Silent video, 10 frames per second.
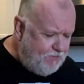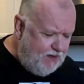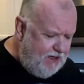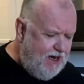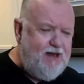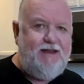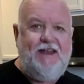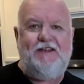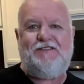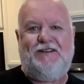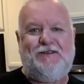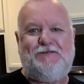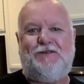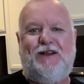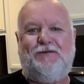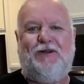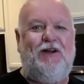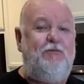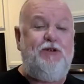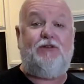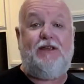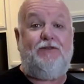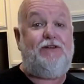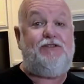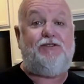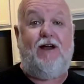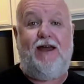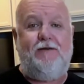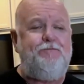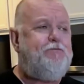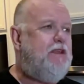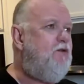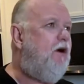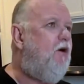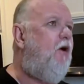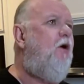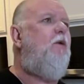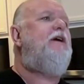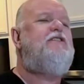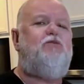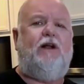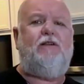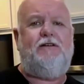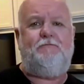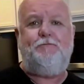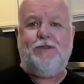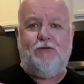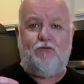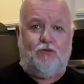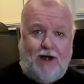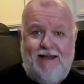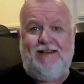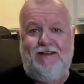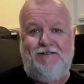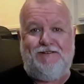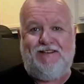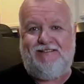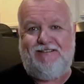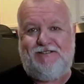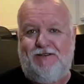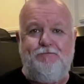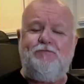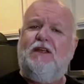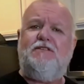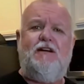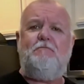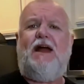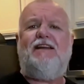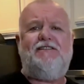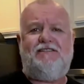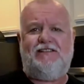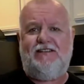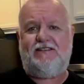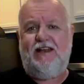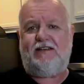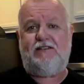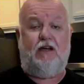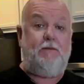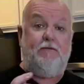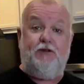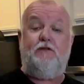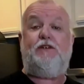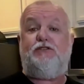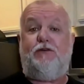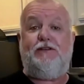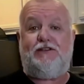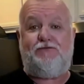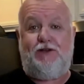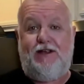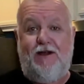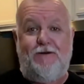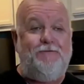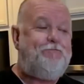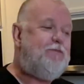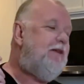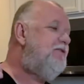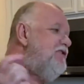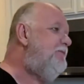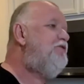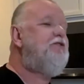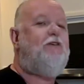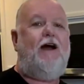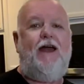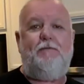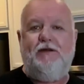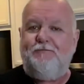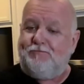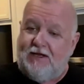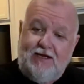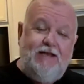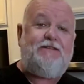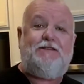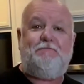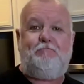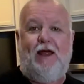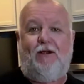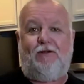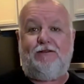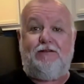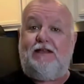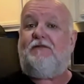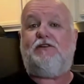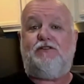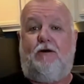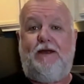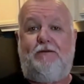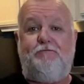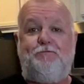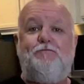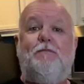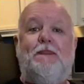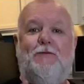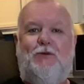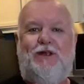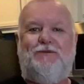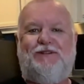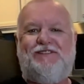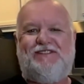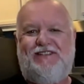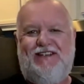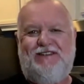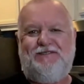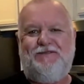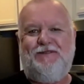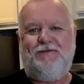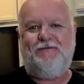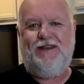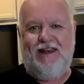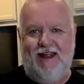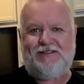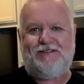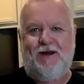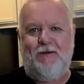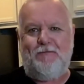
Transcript: It is incredible. I hope you'll give it a try. You are always welcome right here in the kitchen. Come back and see us next time. And if you've enjoyed this video, subscribe, hit the bell, leave a comment. We will see you next time.